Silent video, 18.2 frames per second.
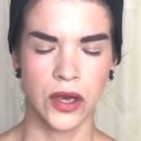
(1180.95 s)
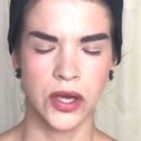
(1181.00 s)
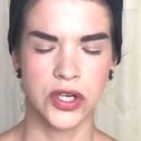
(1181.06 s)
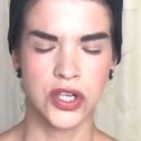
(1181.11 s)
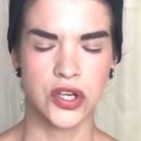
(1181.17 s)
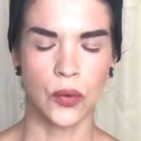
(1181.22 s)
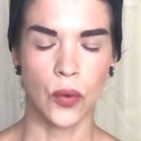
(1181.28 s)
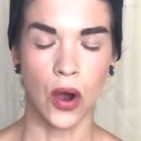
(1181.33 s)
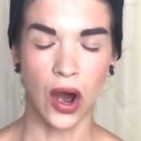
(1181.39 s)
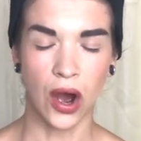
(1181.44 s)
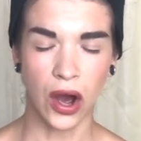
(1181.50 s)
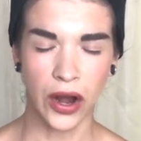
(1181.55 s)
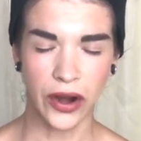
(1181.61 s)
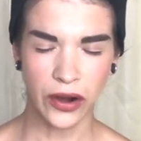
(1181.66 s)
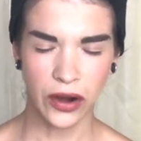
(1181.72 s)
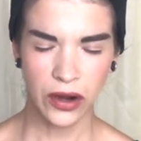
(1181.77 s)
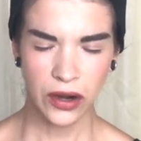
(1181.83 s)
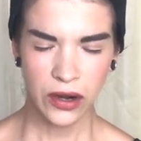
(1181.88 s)
to
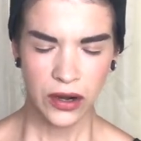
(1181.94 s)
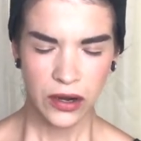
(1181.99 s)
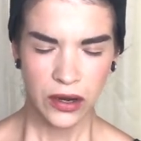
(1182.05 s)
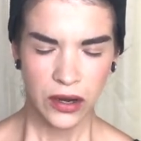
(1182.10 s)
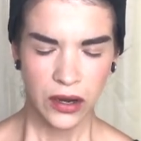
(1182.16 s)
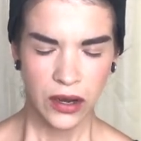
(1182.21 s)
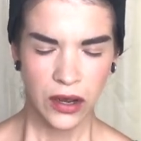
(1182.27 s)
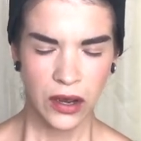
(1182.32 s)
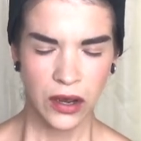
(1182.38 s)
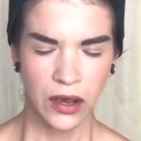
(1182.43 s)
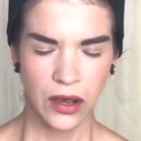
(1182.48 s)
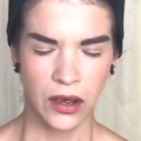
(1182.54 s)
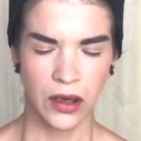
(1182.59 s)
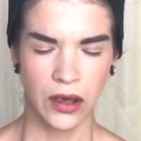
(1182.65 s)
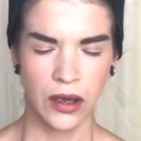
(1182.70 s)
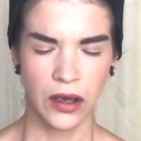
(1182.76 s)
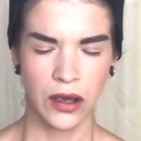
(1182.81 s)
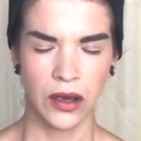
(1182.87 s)
honor
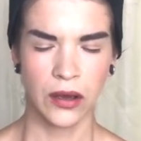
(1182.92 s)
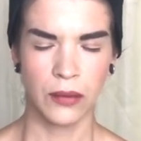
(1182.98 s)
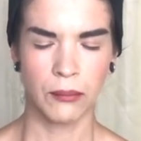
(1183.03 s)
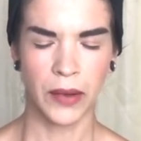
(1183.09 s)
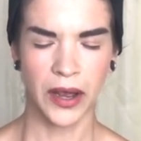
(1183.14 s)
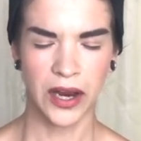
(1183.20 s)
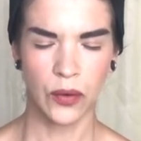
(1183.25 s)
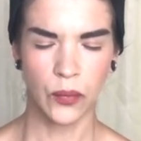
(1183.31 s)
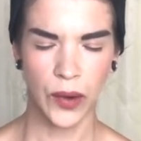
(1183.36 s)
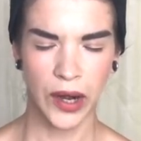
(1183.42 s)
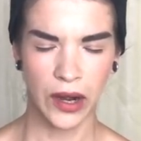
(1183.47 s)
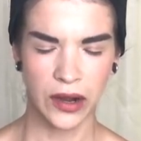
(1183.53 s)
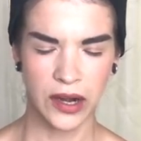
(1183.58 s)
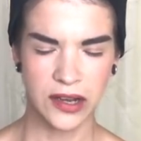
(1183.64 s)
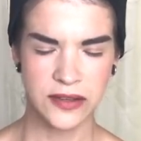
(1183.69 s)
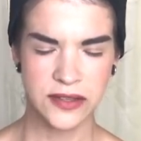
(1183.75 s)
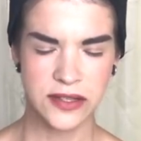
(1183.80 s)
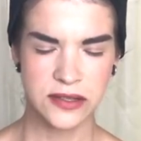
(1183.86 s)
my
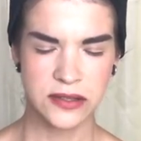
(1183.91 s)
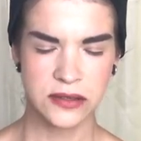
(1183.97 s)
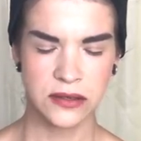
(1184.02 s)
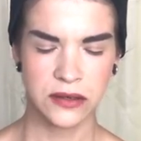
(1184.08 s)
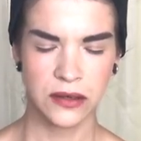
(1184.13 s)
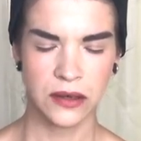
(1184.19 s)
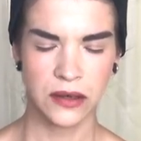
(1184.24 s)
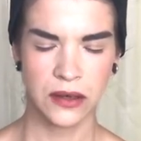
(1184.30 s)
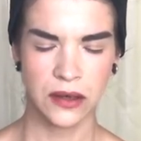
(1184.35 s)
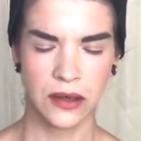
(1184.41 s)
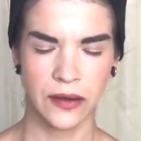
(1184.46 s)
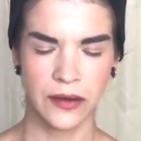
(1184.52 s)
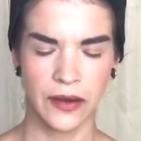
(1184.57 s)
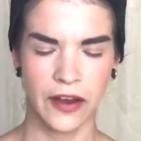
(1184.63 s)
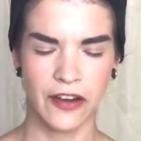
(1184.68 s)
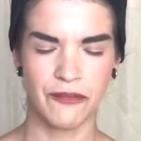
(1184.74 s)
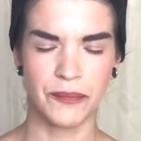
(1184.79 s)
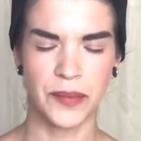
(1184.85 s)
awareness
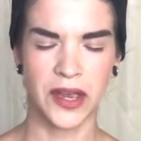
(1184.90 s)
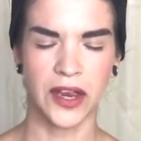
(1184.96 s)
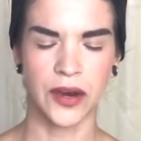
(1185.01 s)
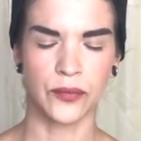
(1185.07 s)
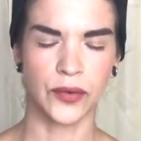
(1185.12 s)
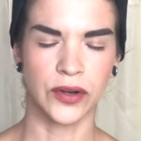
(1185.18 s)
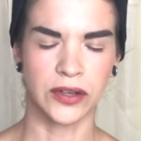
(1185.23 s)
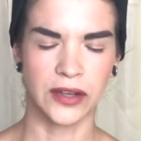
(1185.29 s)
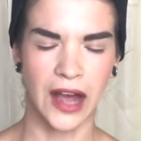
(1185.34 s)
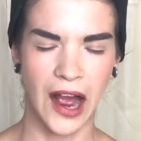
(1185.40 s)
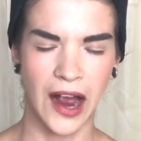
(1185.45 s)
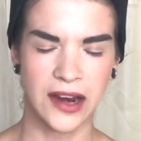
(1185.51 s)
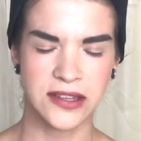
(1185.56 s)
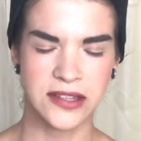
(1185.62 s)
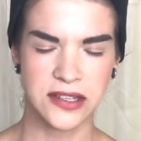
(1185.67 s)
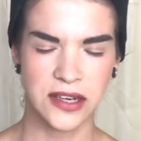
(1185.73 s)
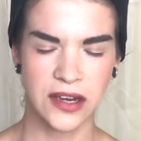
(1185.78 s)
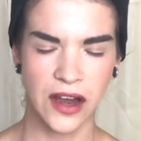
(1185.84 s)
of being
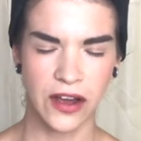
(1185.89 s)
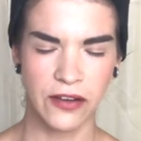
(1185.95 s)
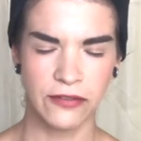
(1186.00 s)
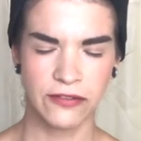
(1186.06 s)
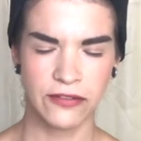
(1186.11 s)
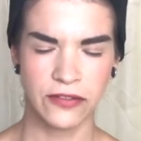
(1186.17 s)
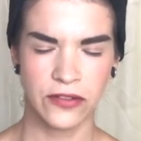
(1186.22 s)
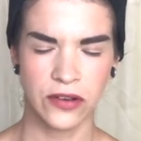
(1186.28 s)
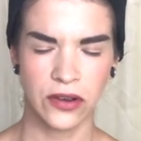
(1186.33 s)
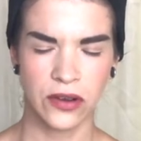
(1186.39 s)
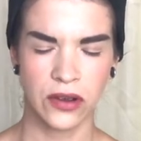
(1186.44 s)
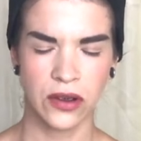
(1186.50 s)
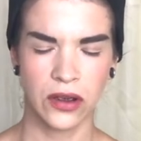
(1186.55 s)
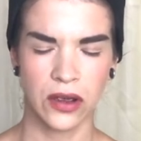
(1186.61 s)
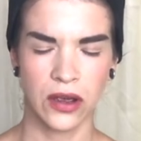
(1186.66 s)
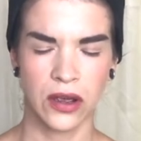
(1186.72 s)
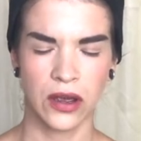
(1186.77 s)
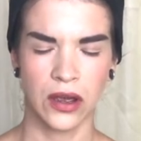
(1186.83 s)
relaxed enough
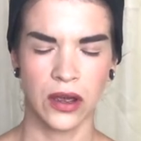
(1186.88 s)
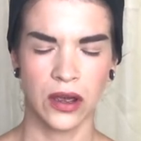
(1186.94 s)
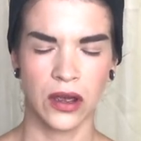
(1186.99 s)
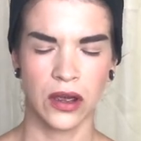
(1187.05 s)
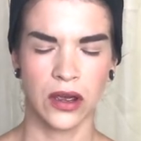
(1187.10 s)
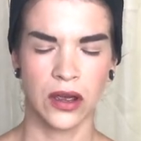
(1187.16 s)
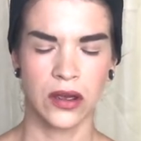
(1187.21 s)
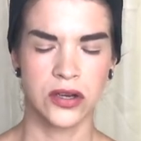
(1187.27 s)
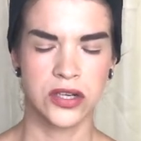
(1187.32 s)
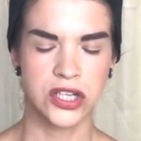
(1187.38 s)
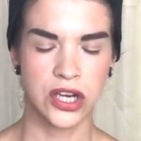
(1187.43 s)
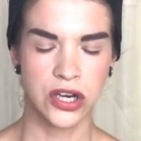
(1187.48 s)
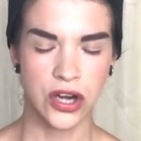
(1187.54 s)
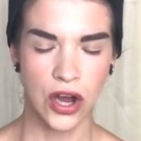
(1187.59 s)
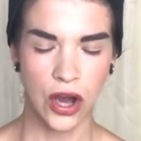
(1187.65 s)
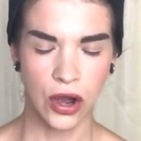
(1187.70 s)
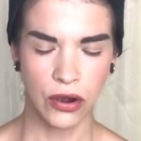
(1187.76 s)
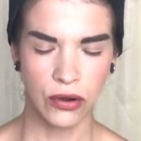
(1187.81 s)
to
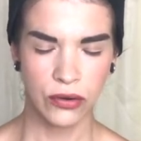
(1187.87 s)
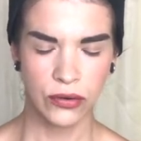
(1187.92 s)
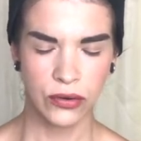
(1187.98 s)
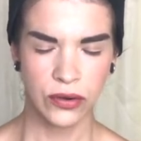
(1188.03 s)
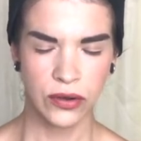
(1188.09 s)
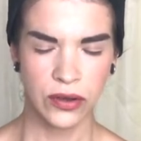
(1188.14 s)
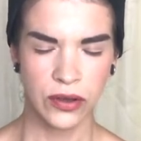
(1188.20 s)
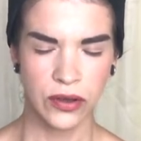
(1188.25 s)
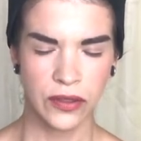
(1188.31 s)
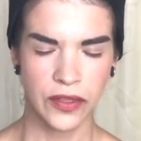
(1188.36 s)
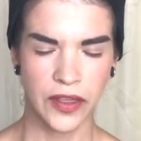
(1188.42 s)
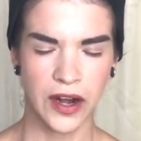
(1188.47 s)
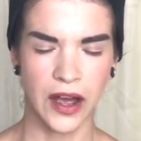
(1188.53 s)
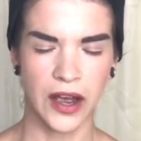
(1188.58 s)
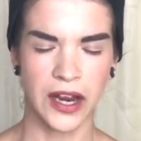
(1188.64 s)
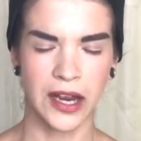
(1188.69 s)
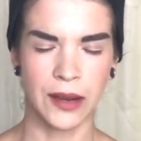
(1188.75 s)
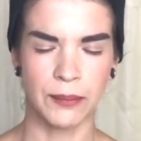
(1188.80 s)
know that
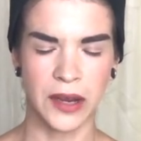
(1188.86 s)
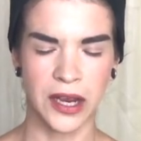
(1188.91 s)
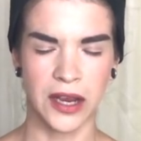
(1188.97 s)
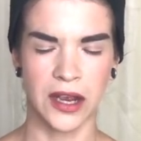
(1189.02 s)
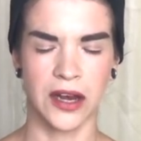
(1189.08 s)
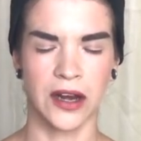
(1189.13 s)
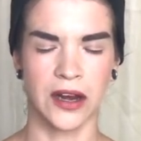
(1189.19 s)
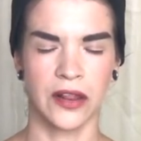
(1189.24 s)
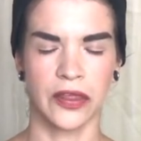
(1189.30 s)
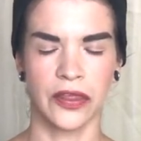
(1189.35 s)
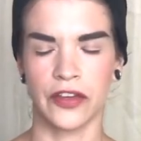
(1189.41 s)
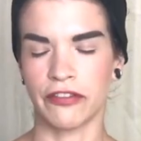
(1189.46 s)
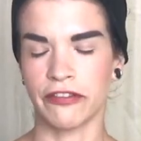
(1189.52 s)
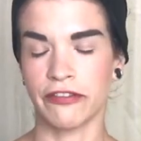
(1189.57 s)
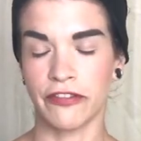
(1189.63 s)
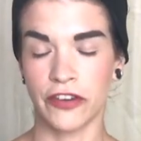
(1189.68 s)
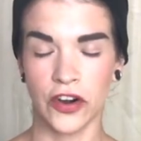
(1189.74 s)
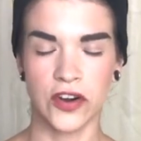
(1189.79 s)
I am in the
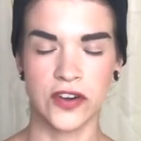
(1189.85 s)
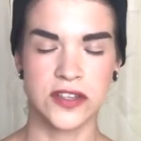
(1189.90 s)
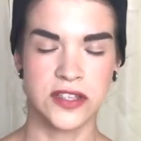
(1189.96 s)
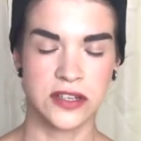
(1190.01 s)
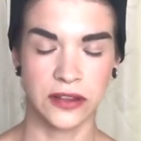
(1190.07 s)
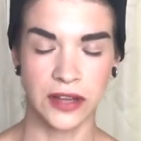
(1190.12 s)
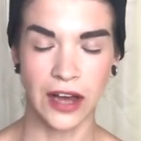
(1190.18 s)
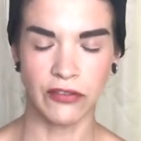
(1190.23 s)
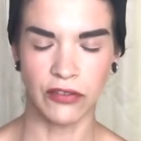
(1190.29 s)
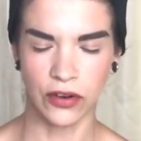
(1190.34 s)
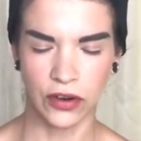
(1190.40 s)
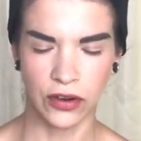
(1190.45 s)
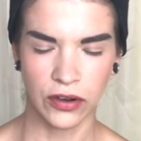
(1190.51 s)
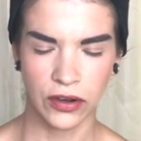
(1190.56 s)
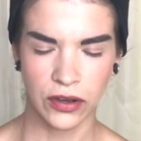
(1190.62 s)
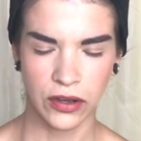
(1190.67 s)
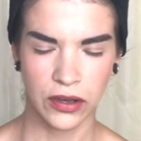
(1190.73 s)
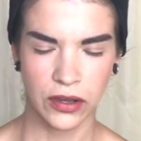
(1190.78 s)
first
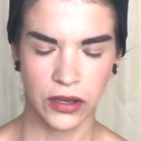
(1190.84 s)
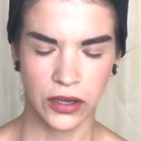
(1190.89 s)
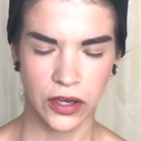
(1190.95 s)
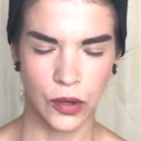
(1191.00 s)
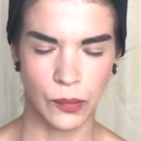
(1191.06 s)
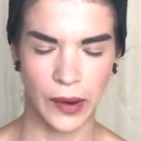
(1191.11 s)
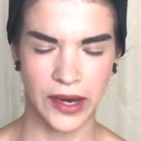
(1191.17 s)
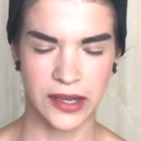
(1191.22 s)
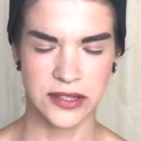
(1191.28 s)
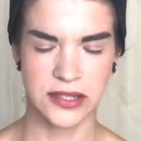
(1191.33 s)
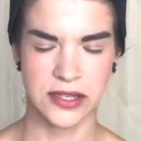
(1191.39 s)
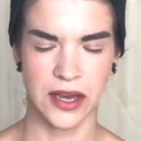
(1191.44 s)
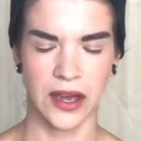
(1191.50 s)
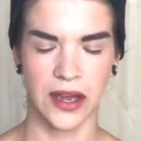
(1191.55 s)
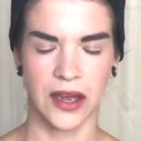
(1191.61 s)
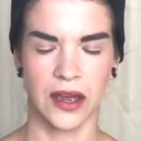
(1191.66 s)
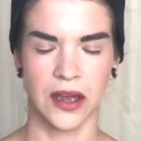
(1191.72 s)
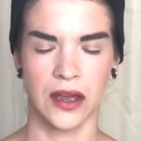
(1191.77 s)
level, you might
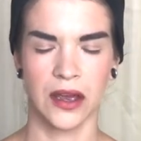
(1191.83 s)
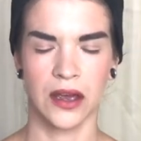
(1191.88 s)
say,